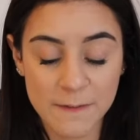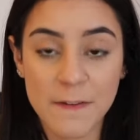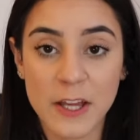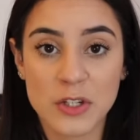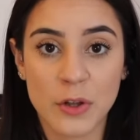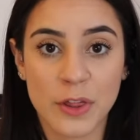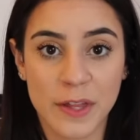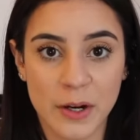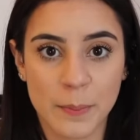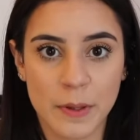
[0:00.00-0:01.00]
facial
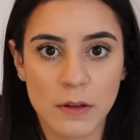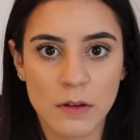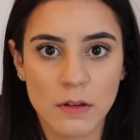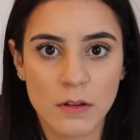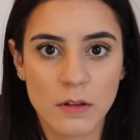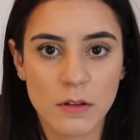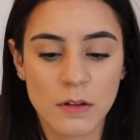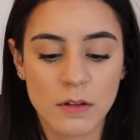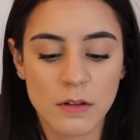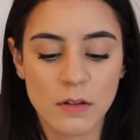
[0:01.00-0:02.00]
therapy.
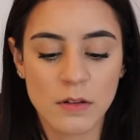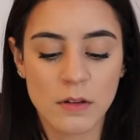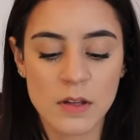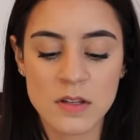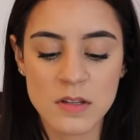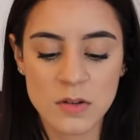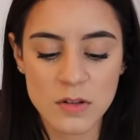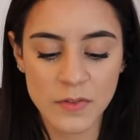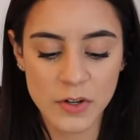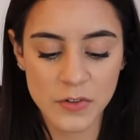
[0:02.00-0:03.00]
Is this
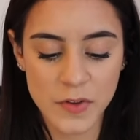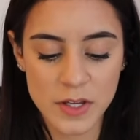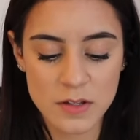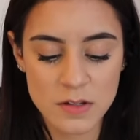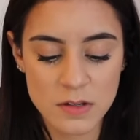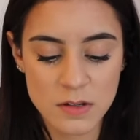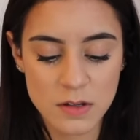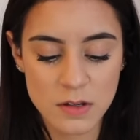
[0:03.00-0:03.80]
only for your face?